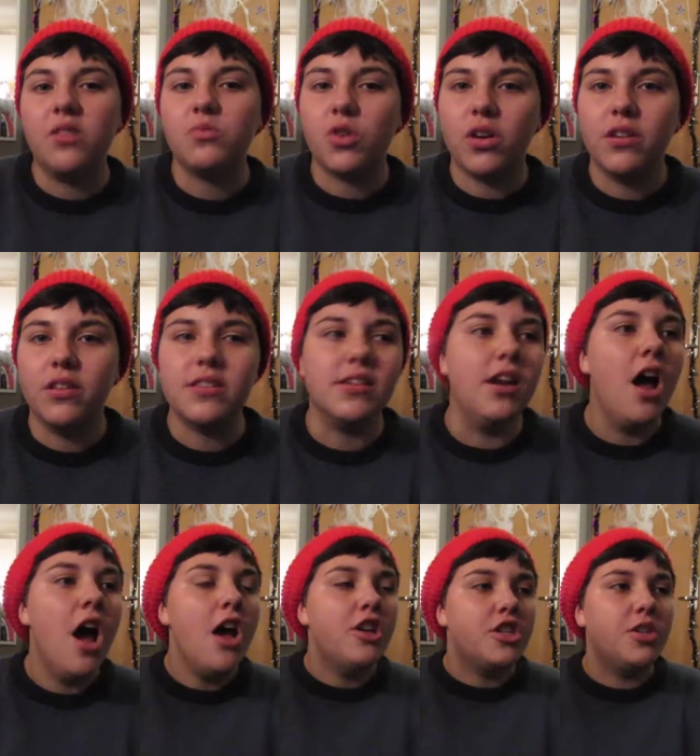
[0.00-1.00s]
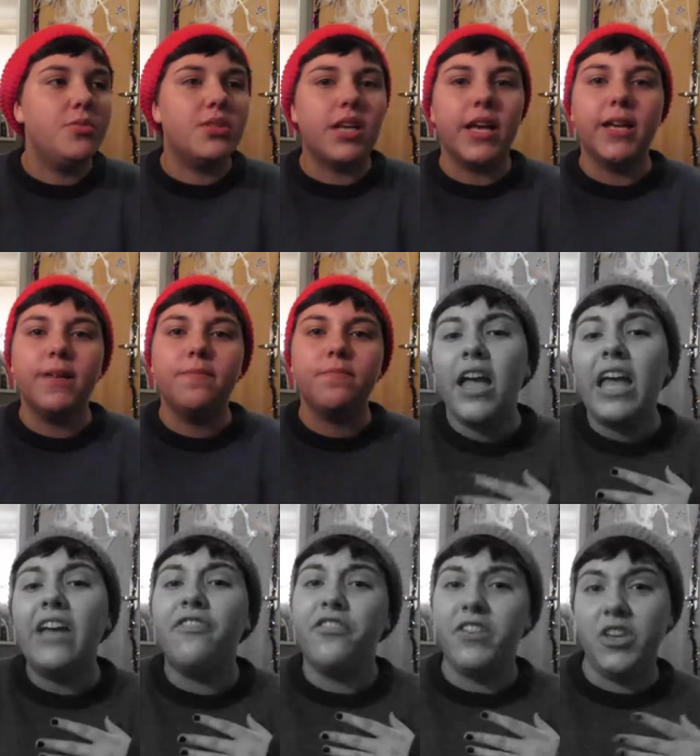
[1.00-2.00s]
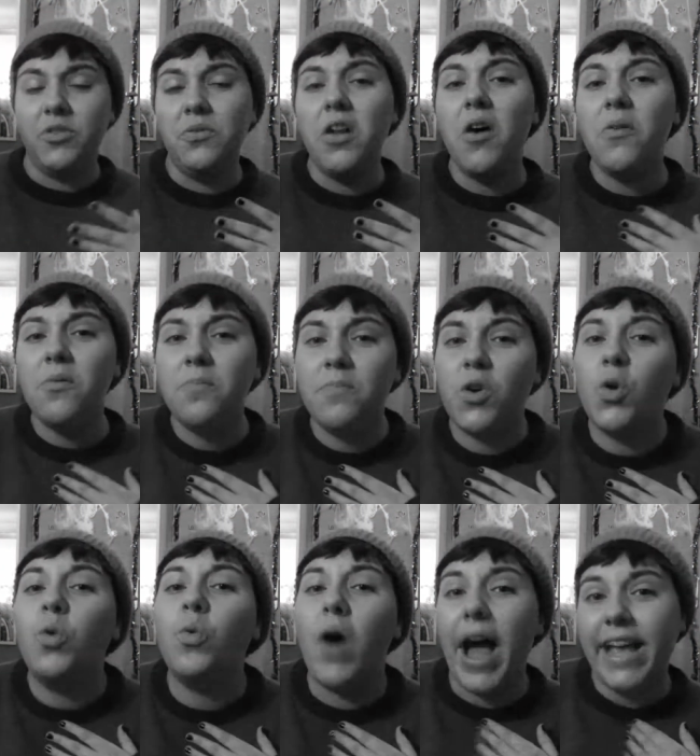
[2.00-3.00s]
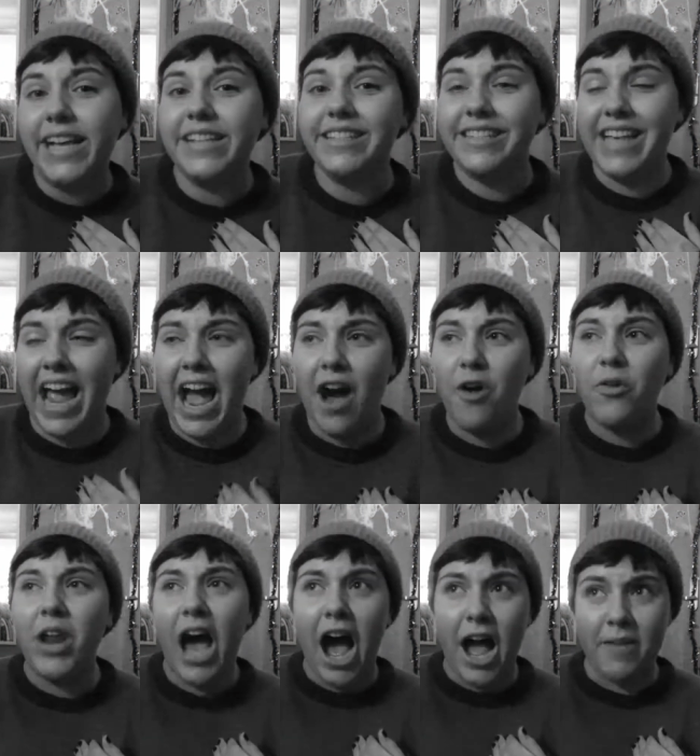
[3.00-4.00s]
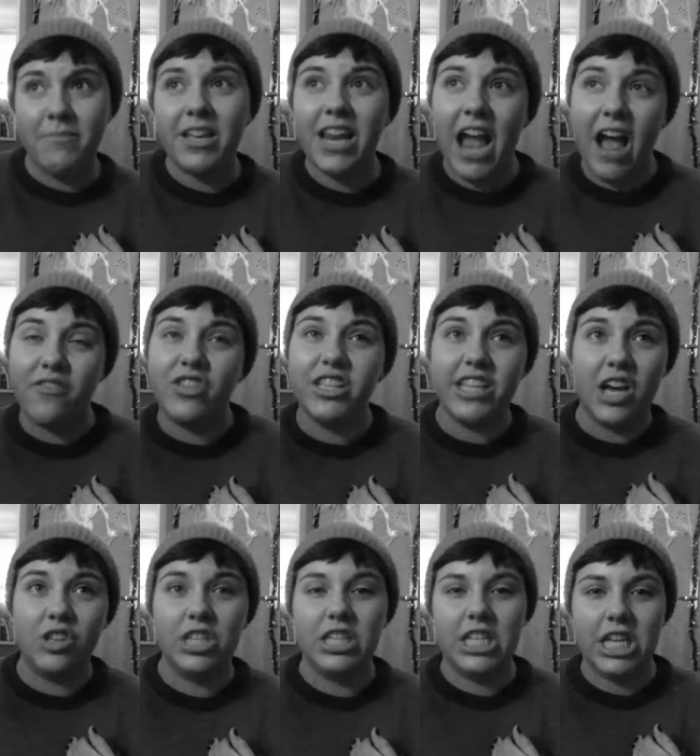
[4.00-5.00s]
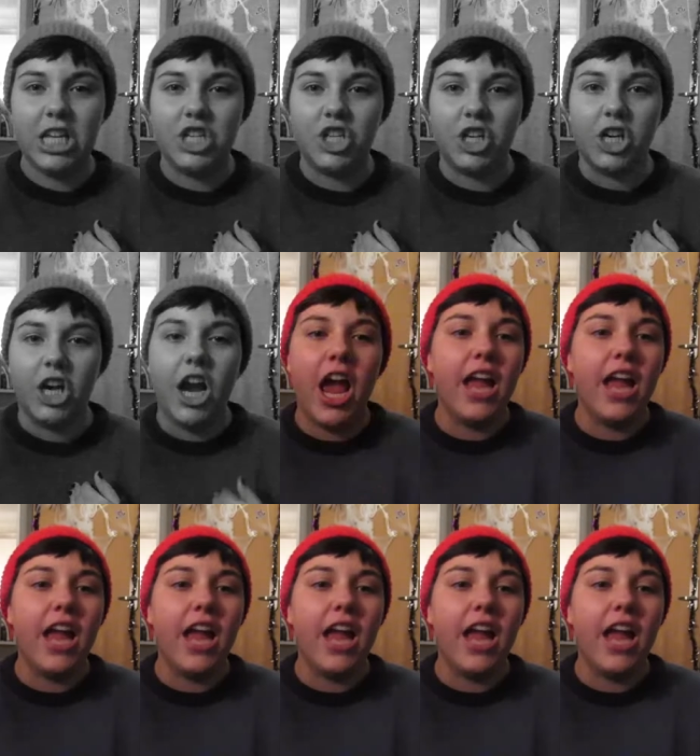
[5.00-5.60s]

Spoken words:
I'm trying to listen. She was like, if you don't quiet down, I'm gonna have to tell the teacher.